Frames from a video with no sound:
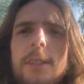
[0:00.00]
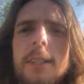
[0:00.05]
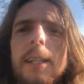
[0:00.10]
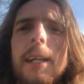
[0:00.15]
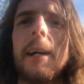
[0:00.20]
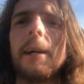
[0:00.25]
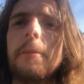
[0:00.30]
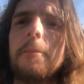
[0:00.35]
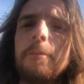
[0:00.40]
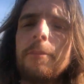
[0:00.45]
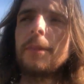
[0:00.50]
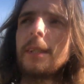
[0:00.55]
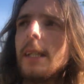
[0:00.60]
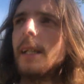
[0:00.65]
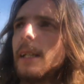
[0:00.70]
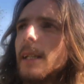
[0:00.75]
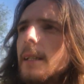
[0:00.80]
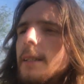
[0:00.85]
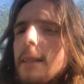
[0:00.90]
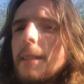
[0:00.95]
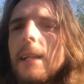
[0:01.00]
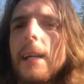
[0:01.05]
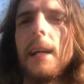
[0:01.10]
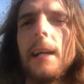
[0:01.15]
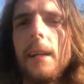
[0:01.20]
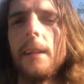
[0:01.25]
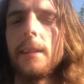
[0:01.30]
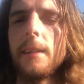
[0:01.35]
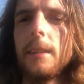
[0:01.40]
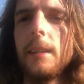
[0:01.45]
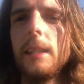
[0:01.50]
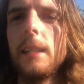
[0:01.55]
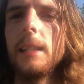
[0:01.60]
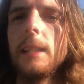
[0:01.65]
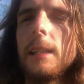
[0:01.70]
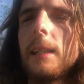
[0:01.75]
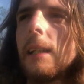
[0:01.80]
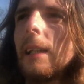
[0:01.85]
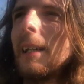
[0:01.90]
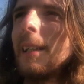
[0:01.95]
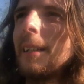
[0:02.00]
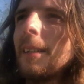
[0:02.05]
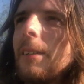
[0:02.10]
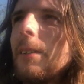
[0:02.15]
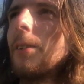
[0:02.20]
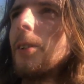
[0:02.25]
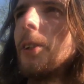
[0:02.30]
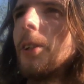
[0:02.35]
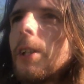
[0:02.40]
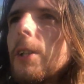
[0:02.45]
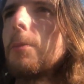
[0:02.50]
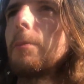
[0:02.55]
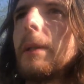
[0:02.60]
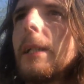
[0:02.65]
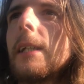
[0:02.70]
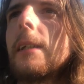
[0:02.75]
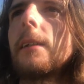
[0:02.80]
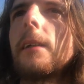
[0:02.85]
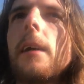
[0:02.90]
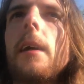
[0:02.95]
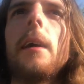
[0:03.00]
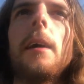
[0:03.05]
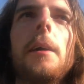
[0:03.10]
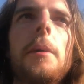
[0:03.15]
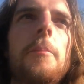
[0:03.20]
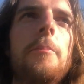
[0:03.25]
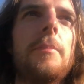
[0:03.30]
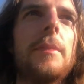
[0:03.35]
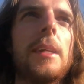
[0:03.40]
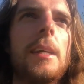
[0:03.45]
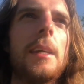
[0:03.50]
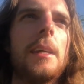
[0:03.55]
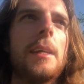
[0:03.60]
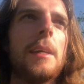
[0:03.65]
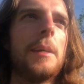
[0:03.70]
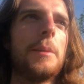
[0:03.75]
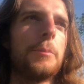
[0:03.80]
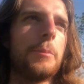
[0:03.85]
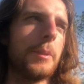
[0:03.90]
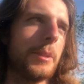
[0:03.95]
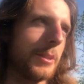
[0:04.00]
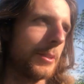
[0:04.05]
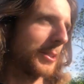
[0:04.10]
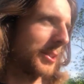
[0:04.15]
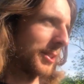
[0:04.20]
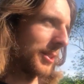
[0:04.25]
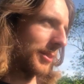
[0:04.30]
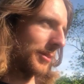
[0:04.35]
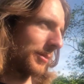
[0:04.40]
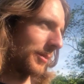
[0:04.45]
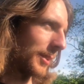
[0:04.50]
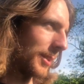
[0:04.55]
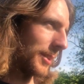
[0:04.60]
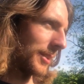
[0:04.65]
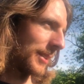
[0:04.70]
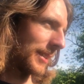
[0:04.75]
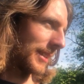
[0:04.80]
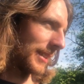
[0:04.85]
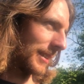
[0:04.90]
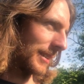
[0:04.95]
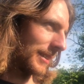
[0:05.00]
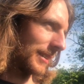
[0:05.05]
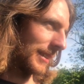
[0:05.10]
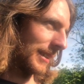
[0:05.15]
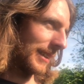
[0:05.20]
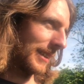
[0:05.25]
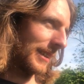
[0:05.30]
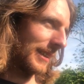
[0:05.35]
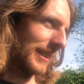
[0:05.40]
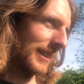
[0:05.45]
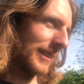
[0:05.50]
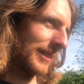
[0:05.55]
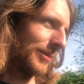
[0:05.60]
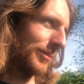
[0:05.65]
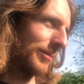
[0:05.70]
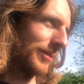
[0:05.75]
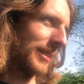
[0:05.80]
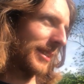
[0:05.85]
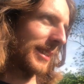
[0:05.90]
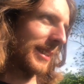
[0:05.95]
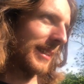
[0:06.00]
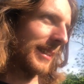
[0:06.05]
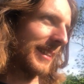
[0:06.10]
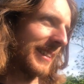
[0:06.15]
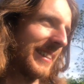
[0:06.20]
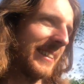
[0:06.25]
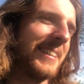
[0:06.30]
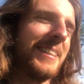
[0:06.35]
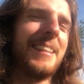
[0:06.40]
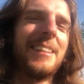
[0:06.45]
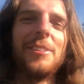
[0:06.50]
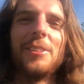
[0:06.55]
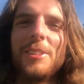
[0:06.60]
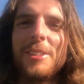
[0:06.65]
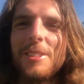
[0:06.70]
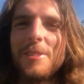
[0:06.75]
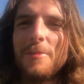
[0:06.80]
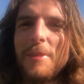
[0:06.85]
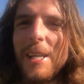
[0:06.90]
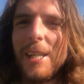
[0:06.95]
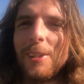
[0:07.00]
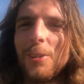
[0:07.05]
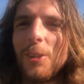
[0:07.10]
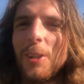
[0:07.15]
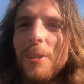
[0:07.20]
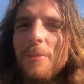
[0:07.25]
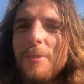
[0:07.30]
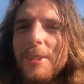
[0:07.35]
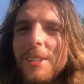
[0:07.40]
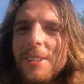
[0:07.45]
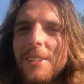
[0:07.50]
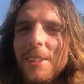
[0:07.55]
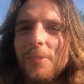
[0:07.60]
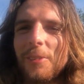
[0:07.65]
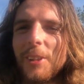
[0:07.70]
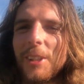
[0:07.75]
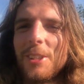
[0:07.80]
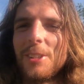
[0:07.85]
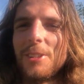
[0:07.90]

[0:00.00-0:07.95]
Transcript: yet is that the land has just been cut, which was it was a bit annoying because I wanted